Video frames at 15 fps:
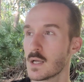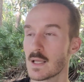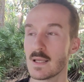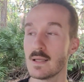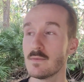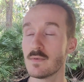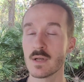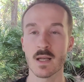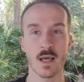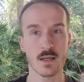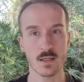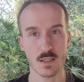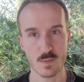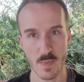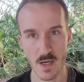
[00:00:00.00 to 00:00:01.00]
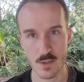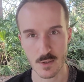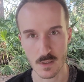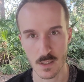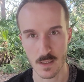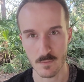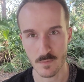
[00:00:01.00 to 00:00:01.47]
even and
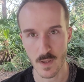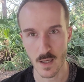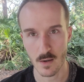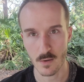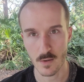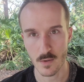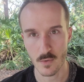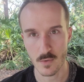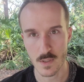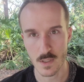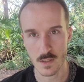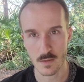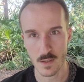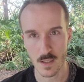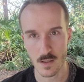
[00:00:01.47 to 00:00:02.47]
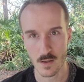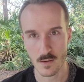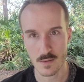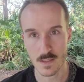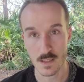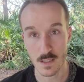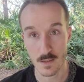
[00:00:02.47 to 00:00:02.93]
especially if they are annoying. They are
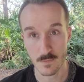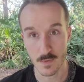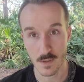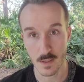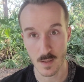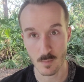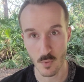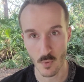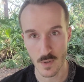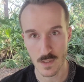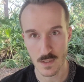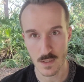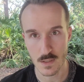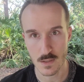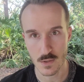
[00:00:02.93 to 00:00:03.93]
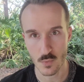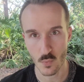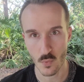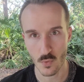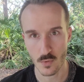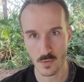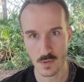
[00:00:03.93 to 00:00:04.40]
significantly pointing
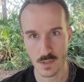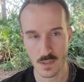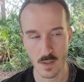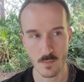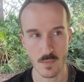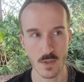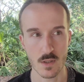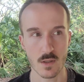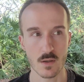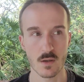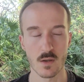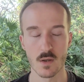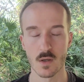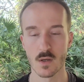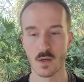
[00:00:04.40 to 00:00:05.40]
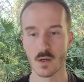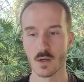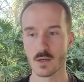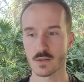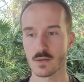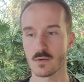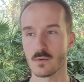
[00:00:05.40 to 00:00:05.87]
towards something.
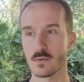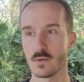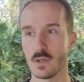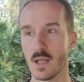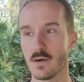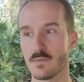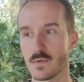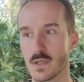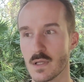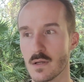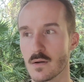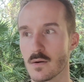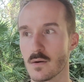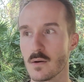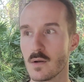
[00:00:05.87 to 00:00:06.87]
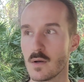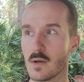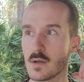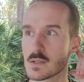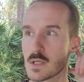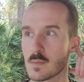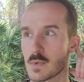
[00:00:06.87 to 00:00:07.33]
So left ear,
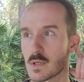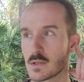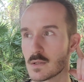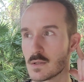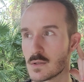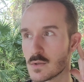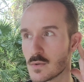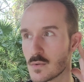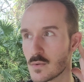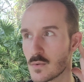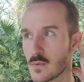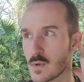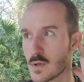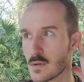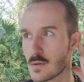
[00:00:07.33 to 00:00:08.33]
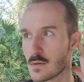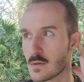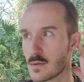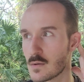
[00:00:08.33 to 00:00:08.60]
something to do with